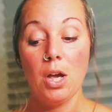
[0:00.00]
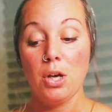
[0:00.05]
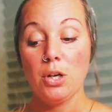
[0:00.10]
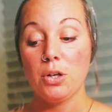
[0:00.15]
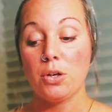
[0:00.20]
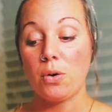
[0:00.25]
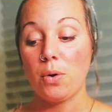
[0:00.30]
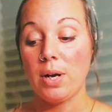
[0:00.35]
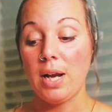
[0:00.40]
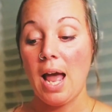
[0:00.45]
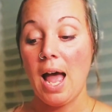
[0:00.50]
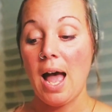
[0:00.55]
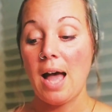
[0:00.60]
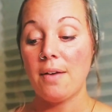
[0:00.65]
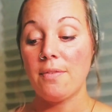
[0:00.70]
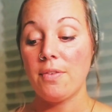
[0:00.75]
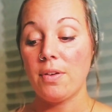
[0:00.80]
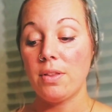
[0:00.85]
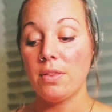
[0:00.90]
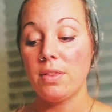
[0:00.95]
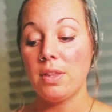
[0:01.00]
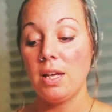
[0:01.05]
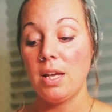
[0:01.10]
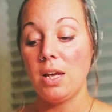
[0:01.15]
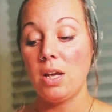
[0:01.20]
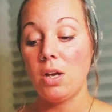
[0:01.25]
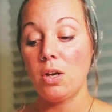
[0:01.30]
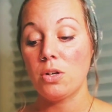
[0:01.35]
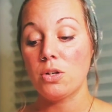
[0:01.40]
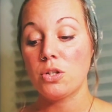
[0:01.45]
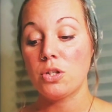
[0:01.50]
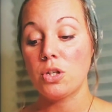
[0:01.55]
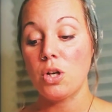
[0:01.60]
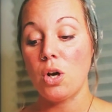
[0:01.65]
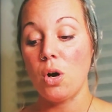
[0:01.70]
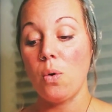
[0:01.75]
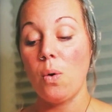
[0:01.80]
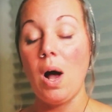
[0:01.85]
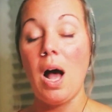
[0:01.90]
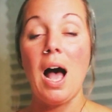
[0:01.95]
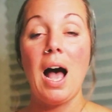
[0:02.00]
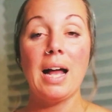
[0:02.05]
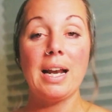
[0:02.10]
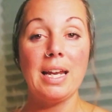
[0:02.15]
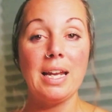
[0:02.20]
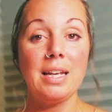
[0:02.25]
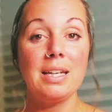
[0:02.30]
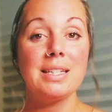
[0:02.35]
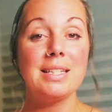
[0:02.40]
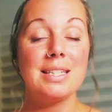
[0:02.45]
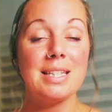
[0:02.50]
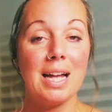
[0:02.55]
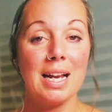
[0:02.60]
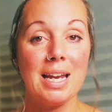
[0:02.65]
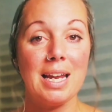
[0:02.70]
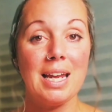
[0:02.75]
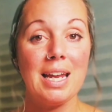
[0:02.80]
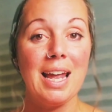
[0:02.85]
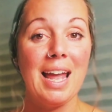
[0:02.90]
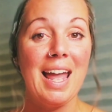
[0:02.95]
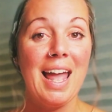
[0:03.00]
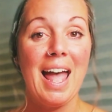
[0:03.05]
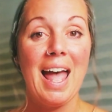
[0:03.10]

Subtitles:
You're going to have the Shohani study,